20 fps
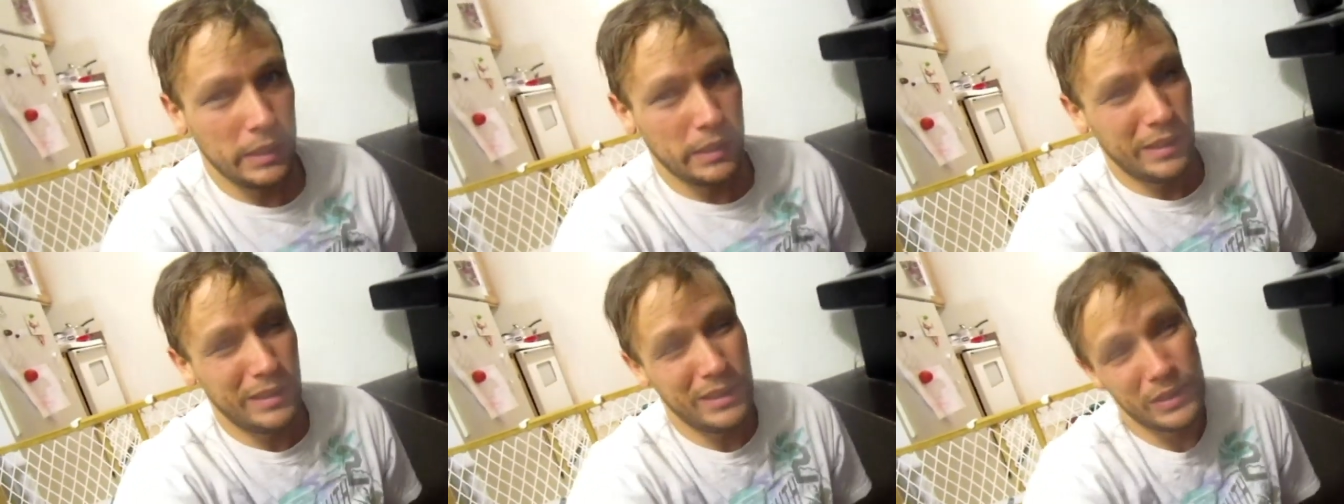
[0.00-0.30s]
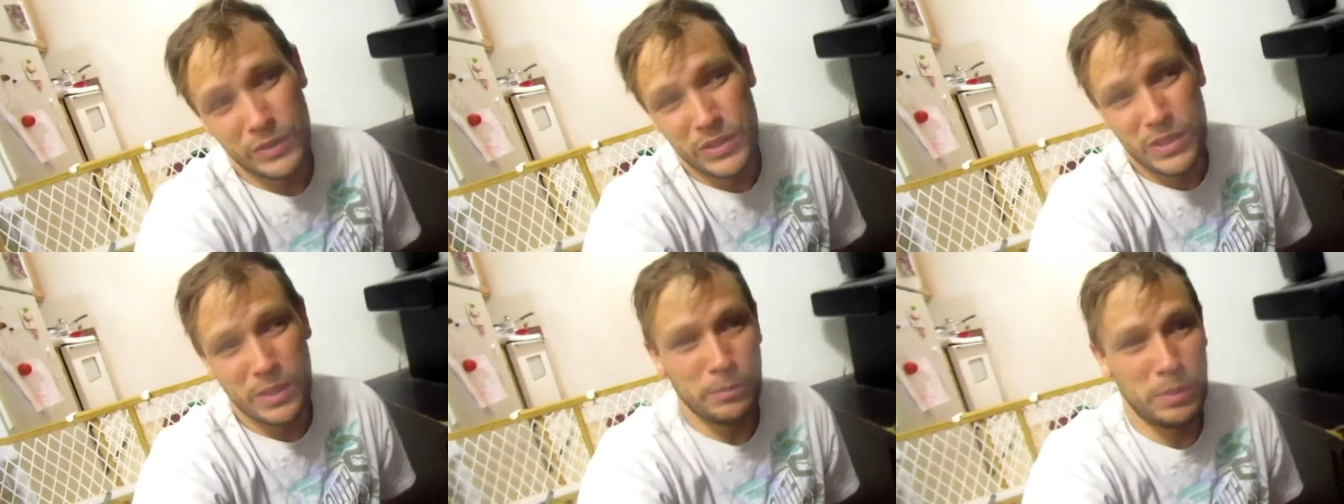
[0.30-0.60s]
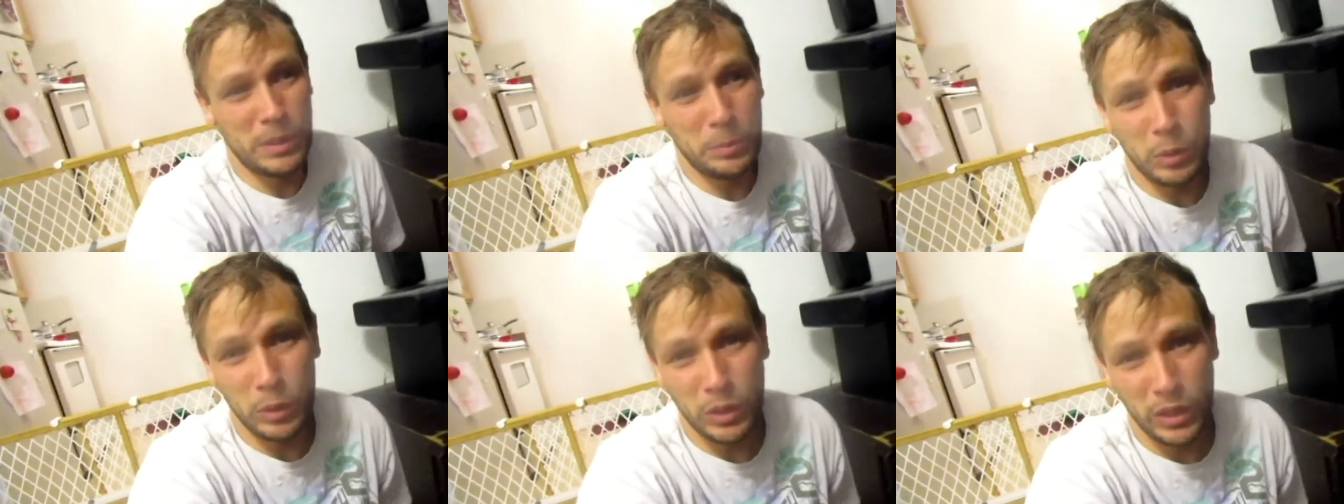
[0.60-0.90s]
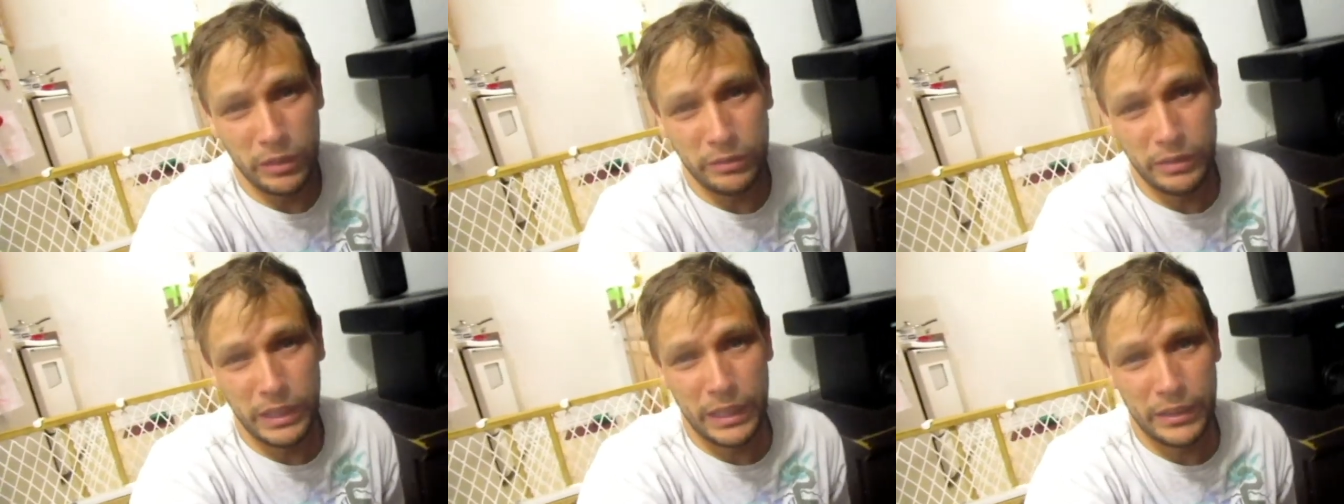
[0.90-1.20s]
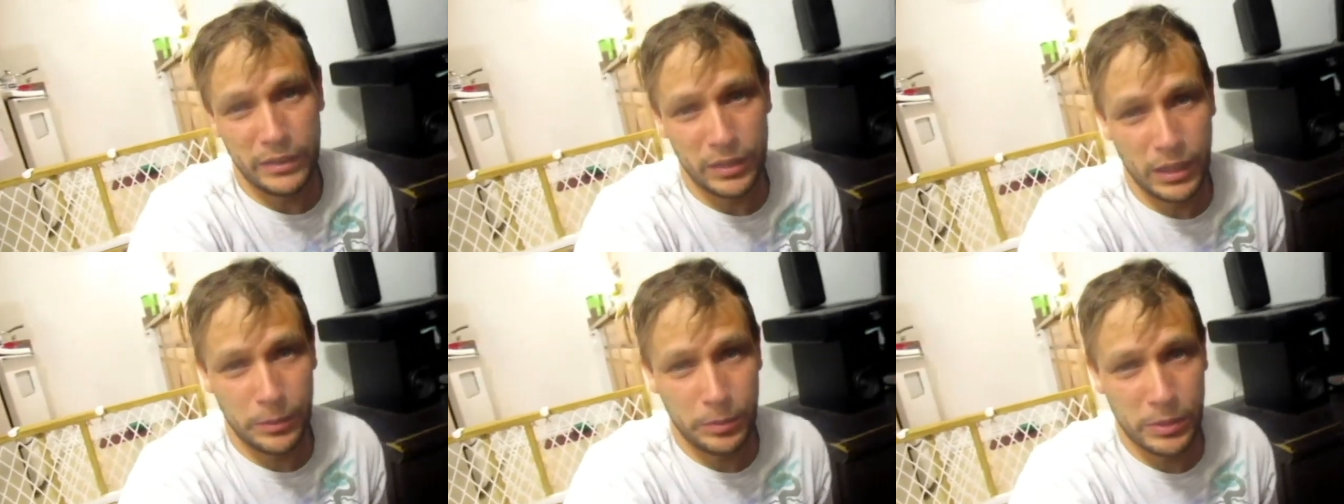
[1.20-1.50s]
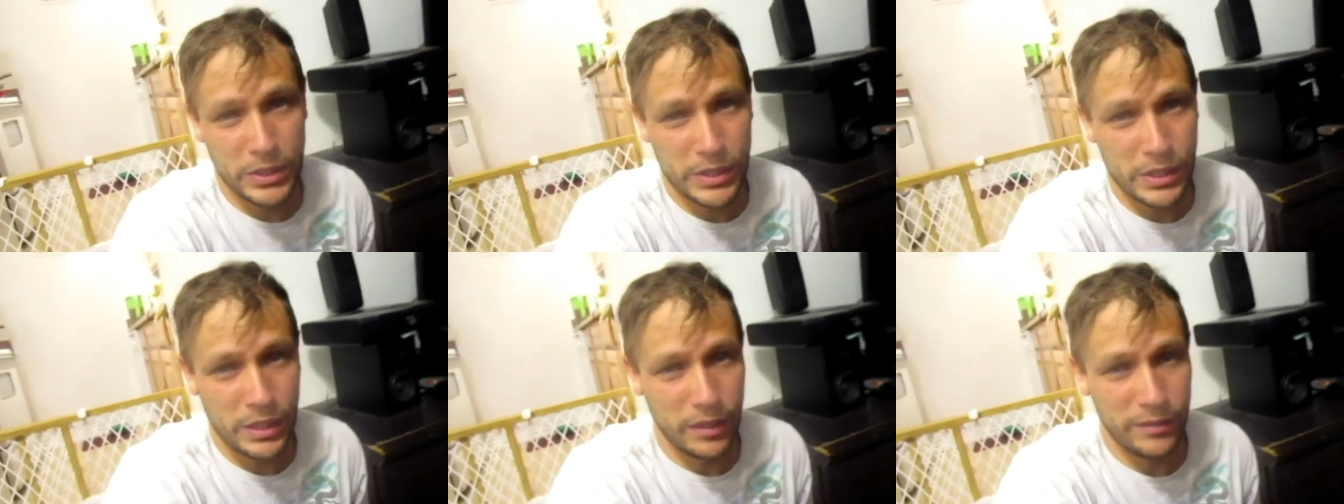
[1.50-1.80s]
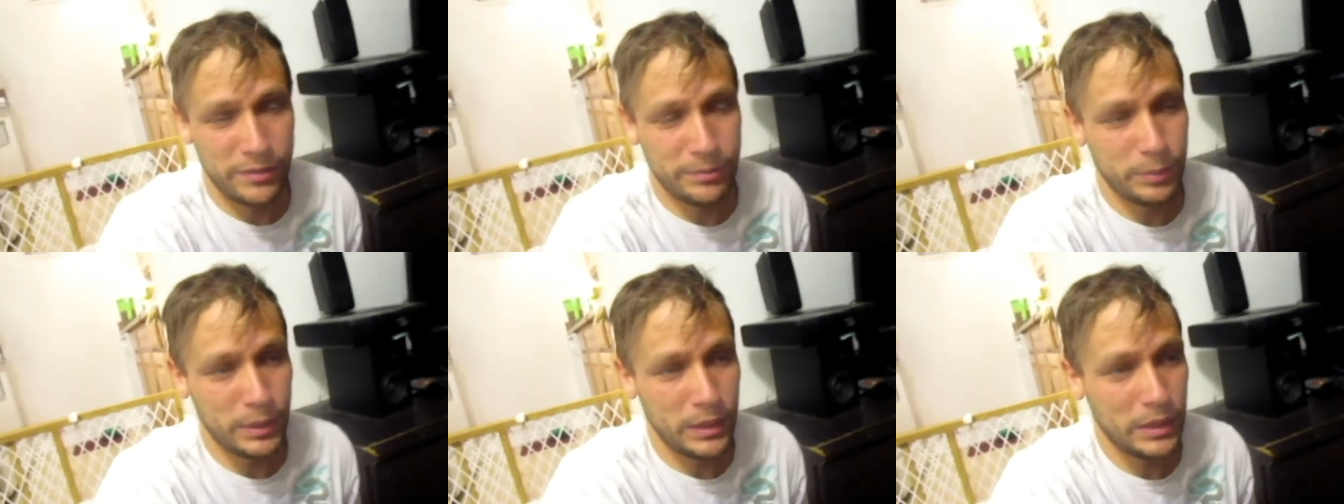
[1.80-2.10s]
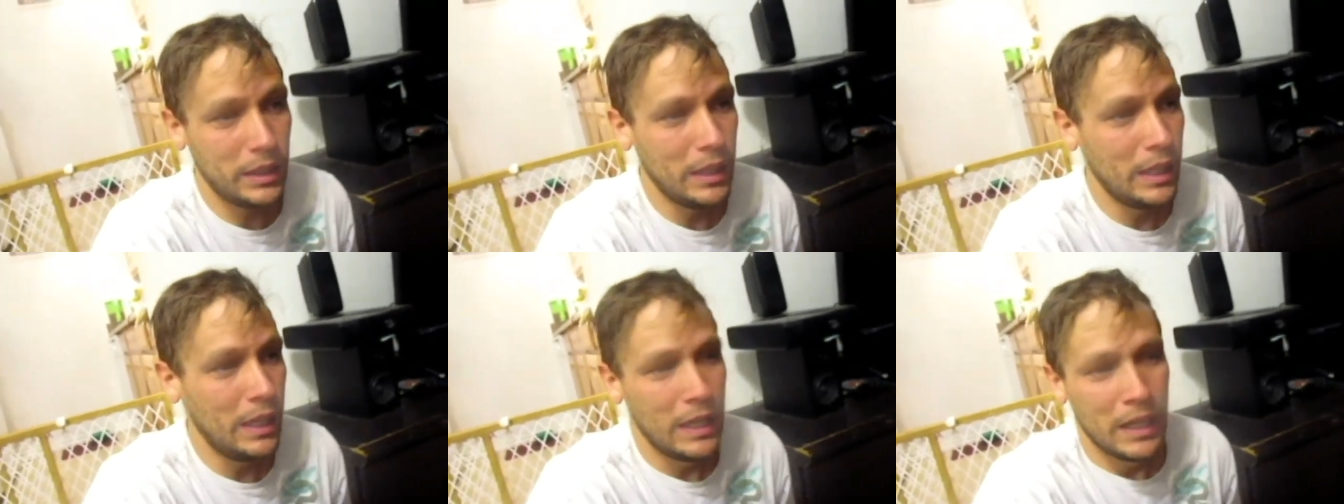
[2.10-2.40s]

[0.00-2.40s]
And I know some people love that type of stuff, but